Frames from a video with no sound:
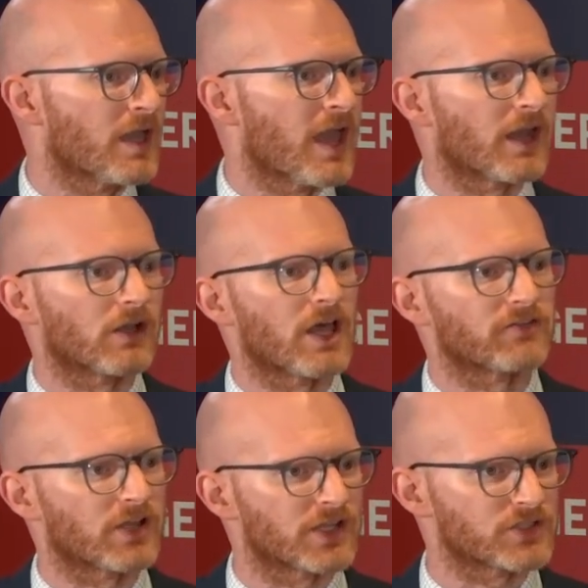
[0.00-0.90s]
a lot
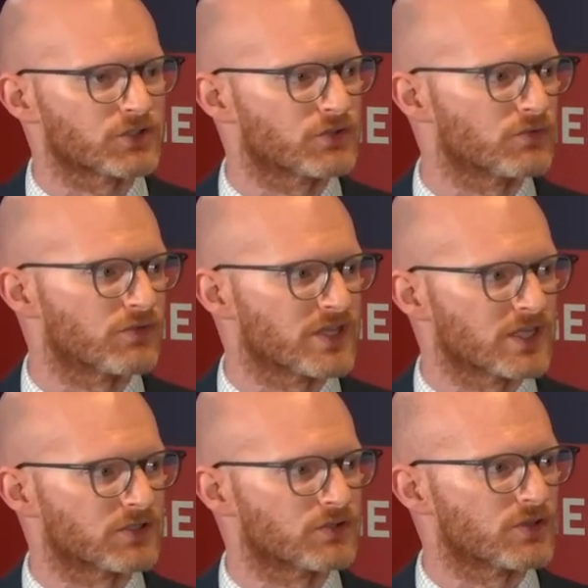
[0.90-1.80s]
of cuts to
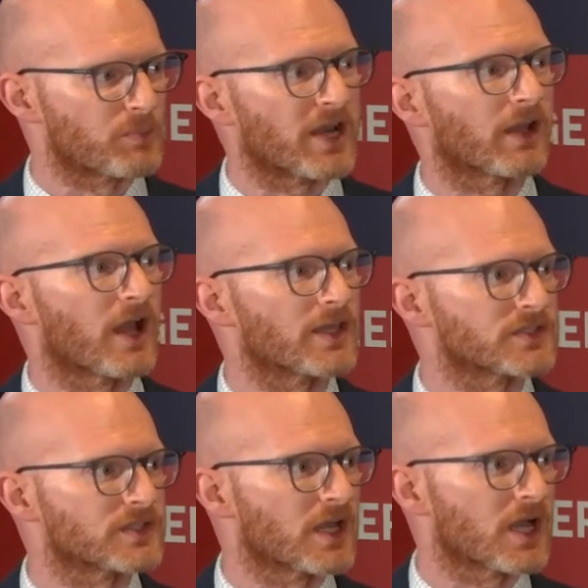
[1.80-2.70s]
the
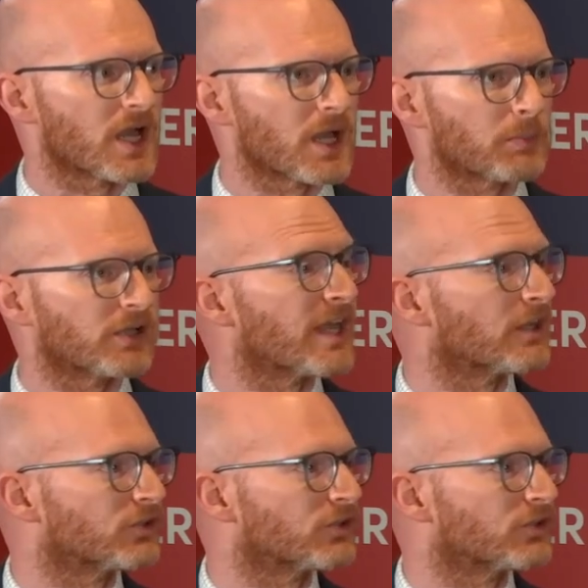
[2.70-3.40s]
Pentagon's plan